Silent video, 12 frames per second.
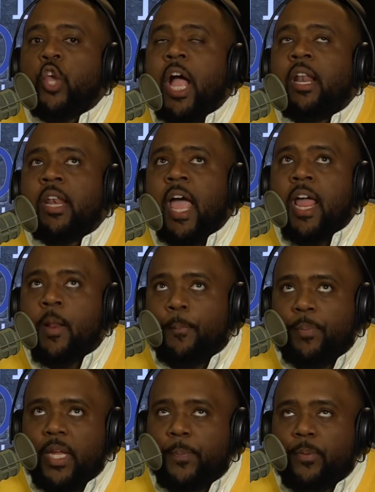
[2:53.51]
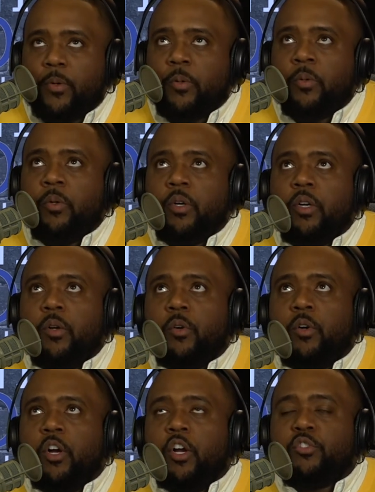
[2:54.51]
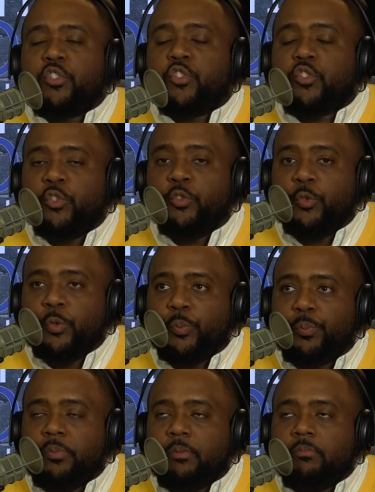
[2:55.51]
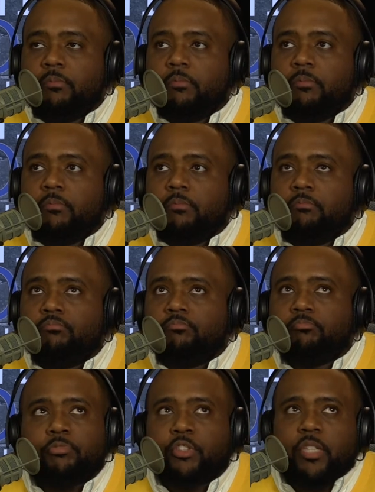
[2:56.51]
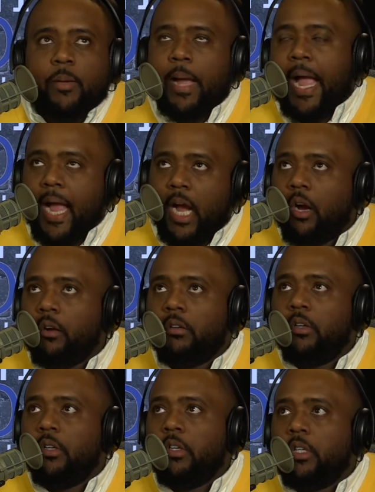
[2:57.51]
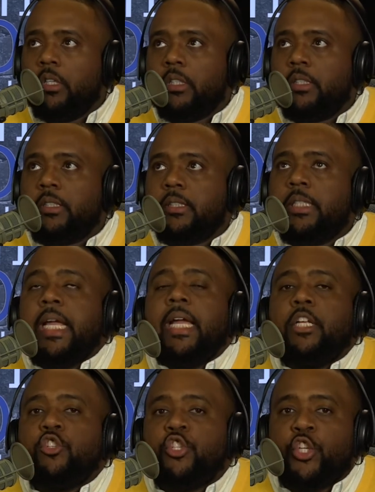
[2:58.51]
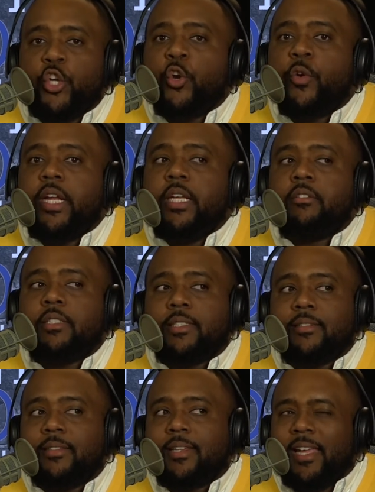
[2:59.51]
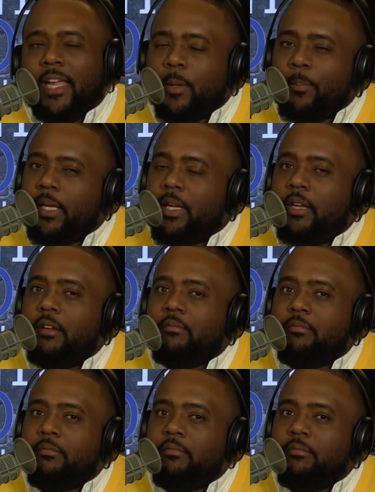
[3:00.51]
A lot of people assume somehow that juries can be